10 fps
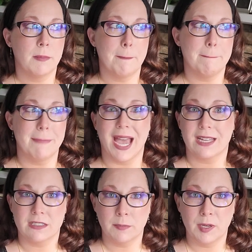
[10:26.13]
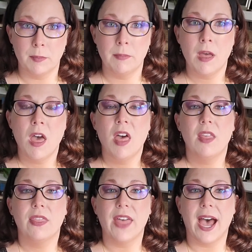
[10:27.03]
maximum
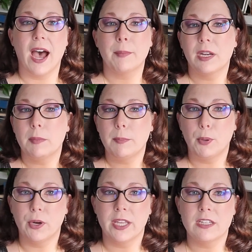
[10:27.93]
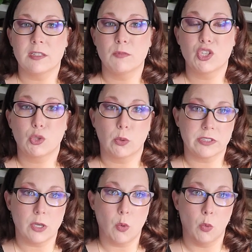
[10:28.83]
that I'm going to be putting some
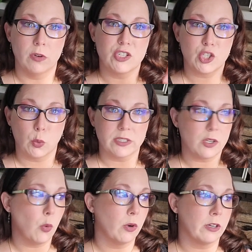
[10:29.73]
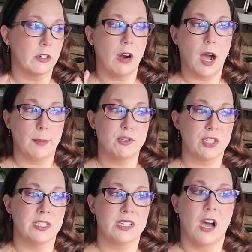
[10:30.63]
short short order
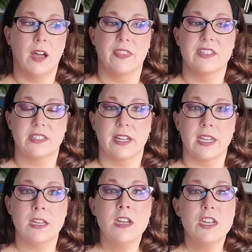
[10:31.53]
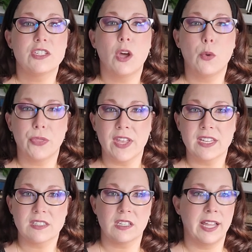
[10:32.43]
options on the site. So
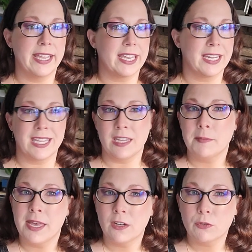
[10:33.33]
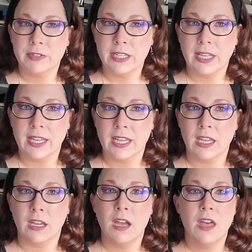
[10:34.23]
things like an email
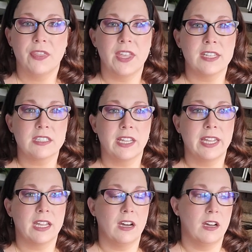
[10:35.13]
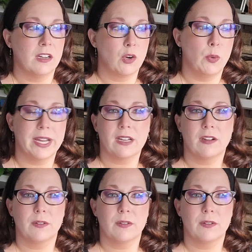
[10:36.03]
reading, things like a quick